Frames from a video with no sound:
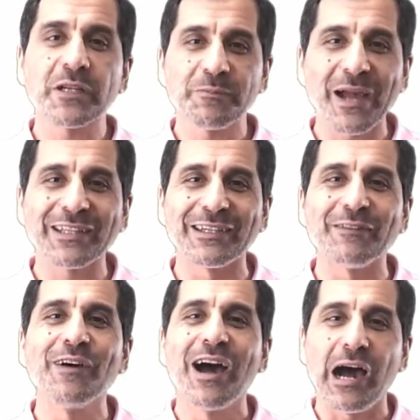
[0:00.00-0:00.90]

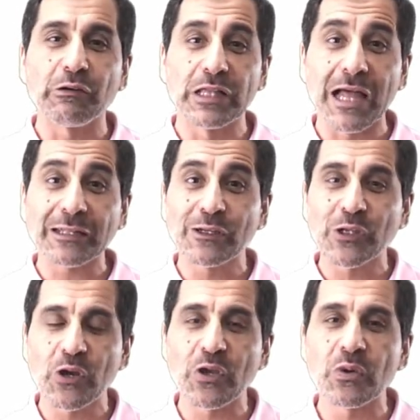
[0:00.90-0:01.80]
perspective, I would like to
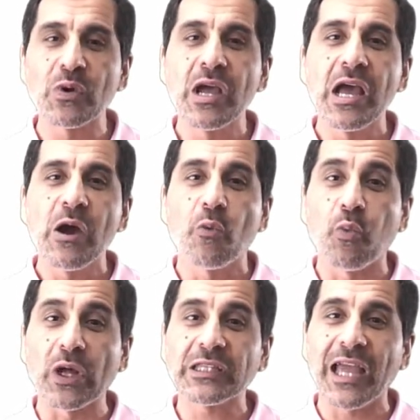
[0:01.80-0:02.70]
show you
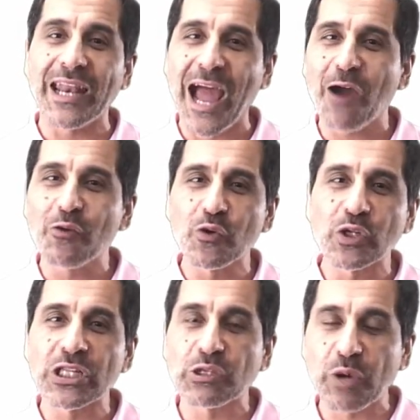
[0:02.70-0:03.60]
what and how you
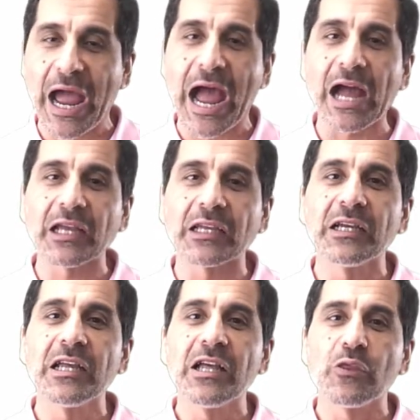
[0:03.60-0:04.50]
can track
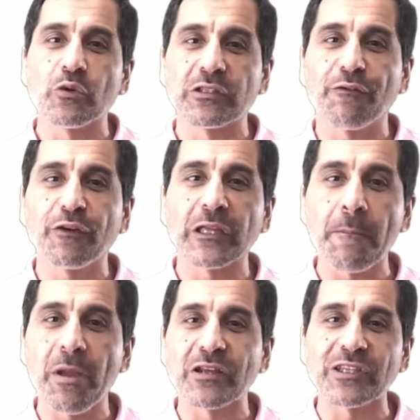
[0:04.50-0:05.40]
those different
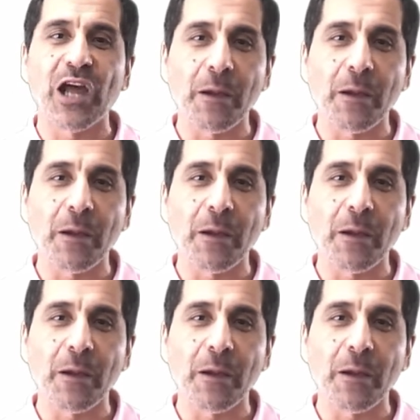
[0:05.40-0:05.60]
comparison